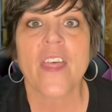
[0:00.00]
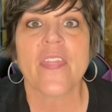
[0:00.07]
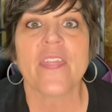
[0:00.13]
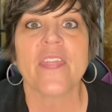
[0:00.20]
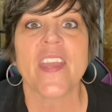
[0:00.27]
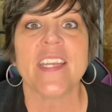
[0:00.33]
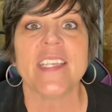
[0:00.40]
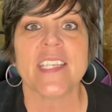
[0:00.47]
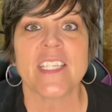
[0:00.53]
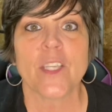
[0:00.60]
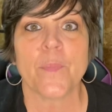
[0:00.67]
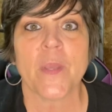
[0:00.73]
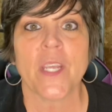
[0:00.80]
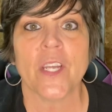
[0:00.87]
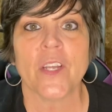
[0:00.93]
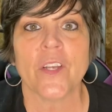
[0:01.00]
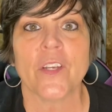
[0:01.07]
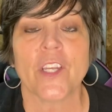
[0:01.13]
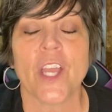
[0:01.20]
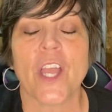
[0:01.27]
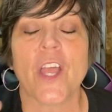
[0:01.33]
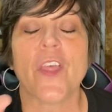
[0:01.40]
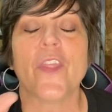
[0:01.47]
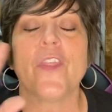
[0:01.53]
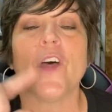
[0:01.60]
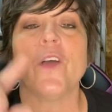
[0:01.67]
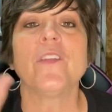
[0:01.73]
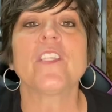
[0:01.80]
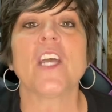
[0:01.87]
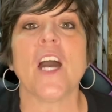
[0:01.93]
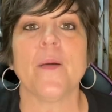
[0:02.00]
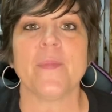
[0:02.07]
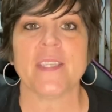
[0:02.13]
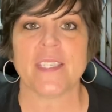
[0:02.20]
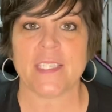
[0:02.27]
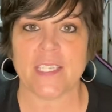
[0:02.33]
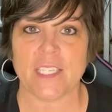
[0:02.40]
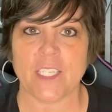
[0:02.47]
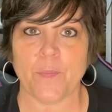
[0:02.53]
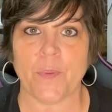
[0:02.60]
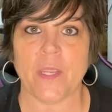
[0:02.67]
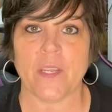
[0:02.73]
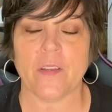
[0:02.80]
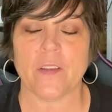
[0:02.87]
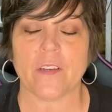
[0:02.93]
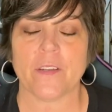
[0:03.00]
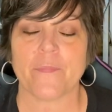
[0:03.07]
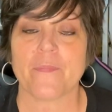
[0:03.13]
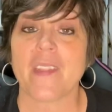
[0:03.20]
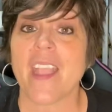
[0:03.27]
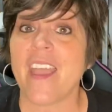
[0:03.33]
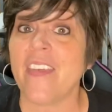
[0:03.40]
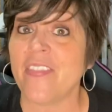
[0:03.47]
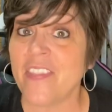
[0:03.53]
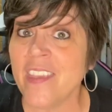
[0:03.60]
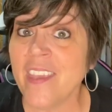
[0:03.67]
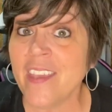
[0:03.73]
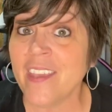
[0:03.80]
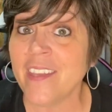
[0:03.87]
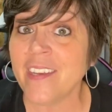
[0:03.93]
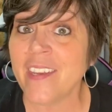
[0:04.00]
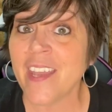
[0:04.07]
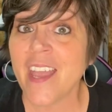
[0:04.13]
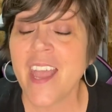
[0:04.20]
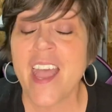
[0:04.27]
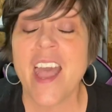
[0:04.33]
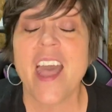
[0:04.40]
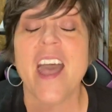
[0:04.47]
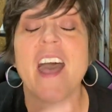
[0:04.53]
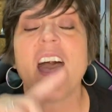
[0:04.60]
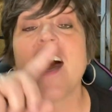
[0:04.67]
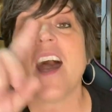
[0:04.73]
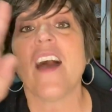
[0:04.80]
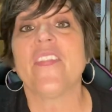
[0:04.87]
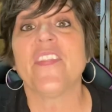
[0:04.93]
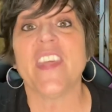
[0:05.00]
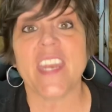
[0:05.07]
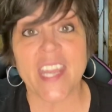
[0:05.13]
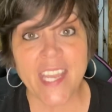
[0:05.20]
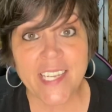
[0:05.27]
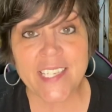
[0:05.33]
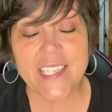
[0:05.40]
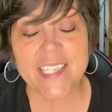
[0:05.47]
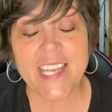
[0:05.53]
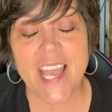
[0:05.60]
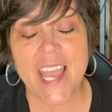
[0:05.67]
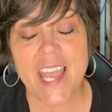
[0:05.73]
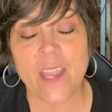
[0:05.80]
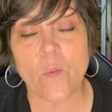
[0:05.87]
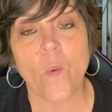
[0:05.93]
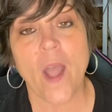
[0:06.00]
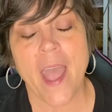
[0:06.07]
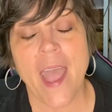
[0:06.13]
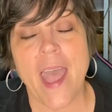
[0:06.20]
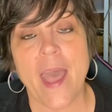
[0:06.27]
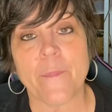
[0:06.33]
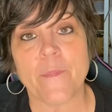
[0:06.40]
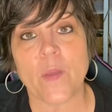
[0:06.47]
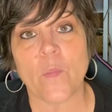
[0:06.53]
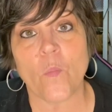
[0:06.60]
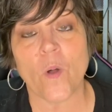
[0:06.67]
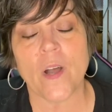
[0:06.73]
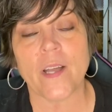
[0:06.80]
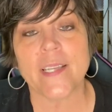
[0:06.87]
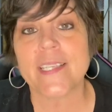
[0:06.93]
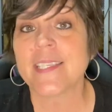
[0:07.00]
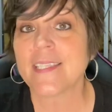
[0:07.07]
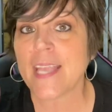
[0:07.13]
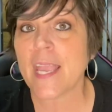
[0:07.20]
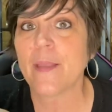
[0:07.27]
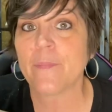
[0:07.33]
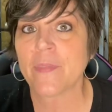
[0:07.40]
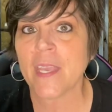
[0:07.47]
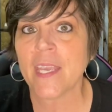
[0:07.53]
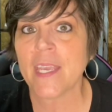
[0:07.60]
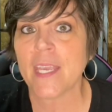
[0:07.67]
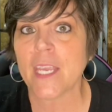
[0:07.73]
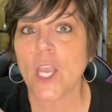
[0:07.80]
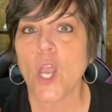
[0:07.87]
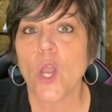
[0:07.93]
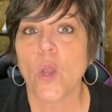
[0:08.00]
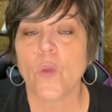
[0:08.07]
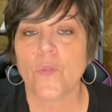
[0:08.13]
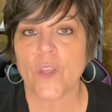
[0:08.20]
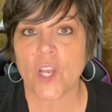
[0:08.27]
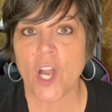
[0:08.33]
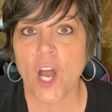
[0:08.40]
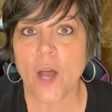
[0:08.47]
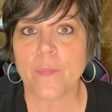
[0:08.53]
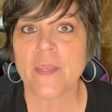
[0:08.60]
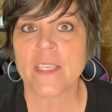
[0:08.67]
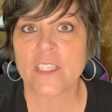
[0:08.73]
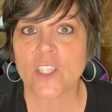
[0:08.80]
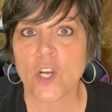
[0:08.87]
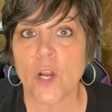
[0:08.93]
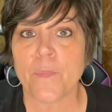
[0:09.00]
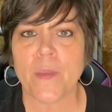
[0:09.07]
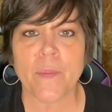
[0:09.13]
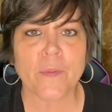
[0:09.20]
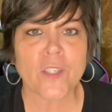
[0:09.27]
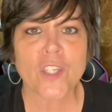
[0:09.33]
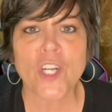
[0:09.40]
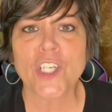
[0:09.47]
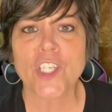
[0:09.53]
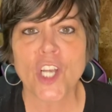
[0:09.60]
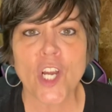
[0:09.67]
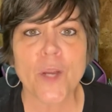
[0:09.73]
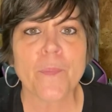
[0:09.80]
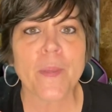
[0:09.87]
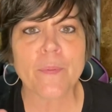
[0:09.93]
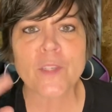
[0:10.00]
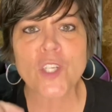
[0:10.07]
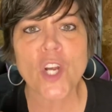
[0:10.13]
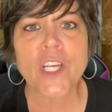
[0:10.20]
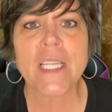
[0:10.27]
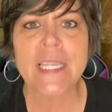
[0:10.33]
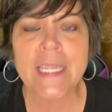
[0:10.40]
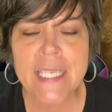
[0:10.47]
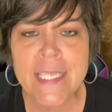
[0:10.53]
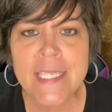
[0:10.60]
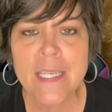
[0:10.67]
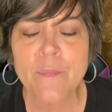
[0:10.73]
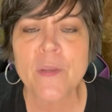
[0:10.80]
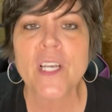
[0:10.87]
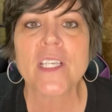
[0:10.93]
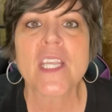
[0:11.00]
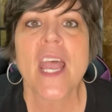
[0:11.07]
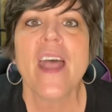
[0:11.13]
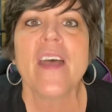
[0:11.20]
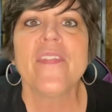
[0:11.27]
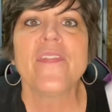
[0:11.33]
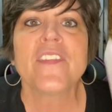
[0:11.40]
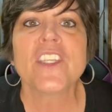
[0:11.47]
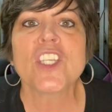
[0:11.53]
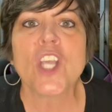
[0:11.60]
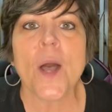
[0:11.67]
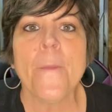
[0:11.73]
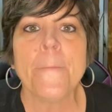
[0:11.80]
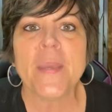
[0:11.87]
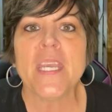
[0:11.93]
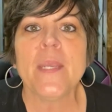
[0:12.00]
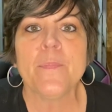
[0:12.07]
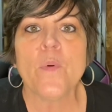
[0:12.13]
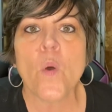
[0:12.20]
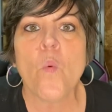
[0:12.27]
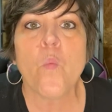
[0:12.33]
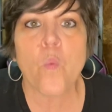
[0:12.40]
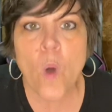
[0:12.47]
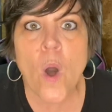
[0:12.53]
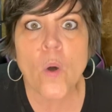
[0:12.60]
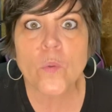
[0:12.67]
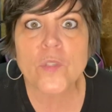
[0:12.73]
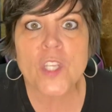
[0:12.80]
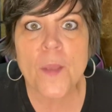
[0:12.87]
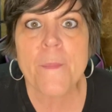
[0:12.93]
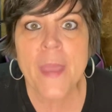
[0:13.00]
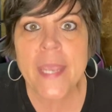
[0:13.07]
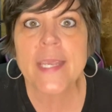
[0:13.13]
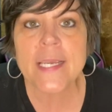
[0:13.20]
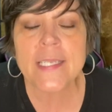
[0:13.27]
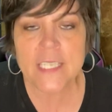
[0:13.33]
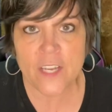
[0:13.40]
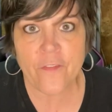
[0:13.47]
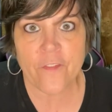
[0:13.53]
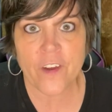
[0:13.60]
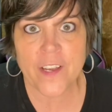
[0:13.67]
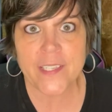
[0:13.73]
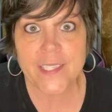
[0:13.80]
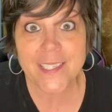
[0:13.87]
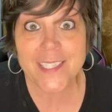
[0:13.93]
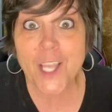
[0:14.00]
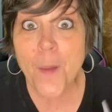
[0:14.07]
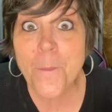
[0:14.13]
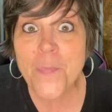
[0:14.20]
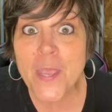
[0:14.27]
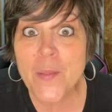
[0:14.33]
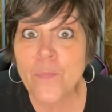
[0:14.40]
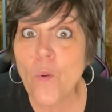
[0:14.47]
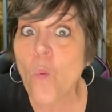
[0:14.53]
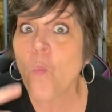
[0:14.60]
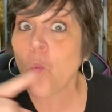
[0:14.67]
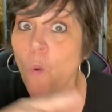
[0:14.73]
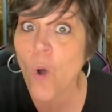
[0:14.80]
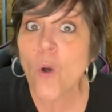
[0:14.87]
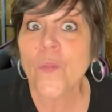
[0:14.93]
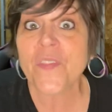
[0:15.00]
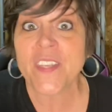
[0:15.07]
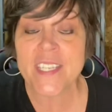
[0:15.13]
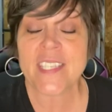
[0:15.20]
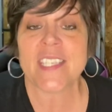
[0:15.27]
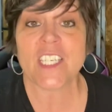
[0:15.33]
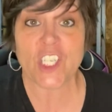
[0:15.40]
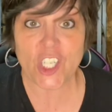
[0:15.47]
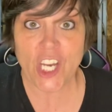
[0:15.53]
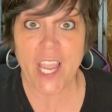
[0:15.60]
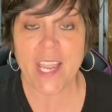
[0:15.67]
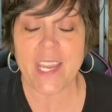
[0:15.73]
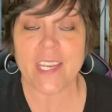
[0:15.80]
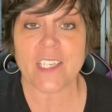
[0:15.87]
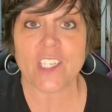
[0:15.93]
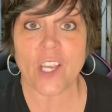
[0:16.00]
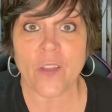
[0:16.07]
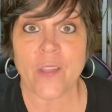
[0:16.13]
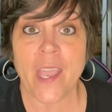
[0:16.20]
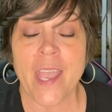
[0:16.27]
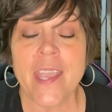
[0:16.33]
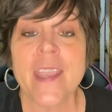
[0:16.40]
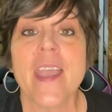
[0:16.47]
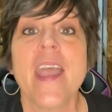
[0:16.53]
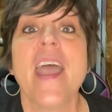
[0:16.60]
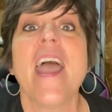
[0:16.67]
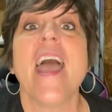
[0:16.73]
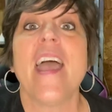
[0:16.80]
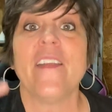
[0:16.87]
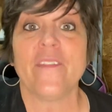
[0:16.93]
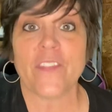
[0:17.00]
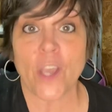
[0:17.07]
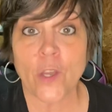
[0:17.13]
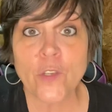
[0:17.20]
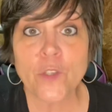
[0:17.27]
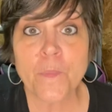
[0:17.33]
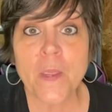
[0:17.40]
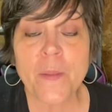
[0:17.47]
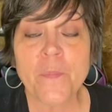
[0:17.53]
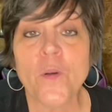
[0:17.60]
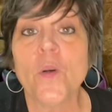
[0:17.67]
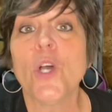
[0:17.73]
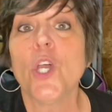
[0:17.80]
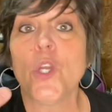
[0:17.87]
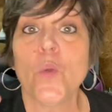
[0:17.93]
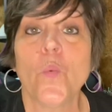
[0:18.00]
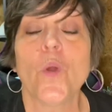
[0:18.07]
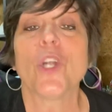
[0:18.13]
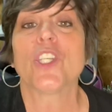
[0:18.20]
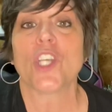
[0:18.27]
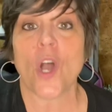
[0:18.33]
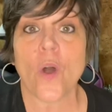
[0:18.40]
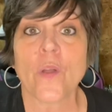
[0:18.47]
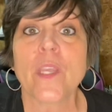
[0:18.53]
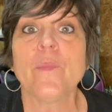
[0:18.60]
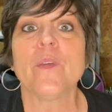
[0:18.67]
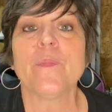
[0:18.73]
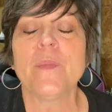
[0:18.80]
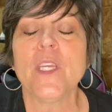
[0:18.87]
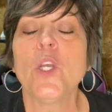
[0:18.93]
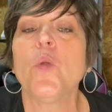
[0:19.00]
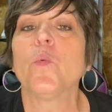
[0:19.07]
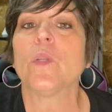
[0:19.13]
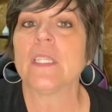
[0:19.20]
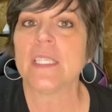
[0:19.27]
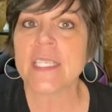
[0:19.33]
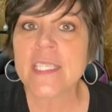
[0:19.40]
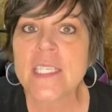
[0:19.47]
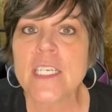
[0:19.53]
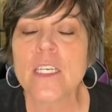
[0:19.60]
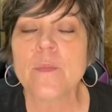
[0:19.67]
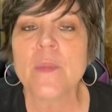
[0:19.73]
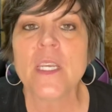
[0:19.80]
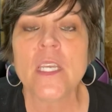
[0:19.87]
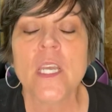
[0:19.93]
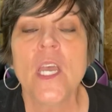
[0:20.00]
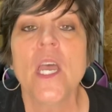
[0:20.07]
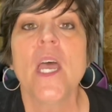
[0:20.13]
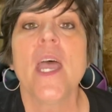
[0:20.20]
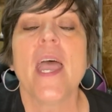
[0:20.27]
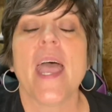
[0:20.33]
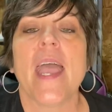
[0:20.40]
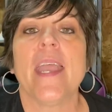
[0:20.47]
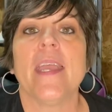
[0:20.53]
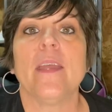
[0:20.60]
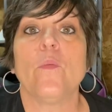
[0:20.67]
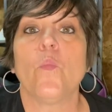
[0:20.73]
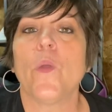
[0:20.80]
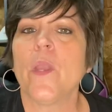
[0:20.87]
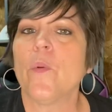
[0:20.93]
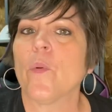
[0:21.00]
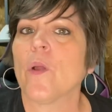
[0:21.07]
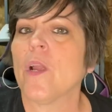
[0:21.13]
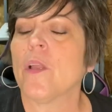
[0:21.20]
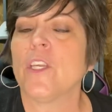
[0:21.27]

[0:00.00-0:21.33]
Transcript: they disappeared. Those comments disappeared. And then the next day, what happened was same thing. The comments people started turning, people started to listen, because some people want to make a difference. Some people want this to change, okay? And those people who were talking with me, who were listening to me, and we were,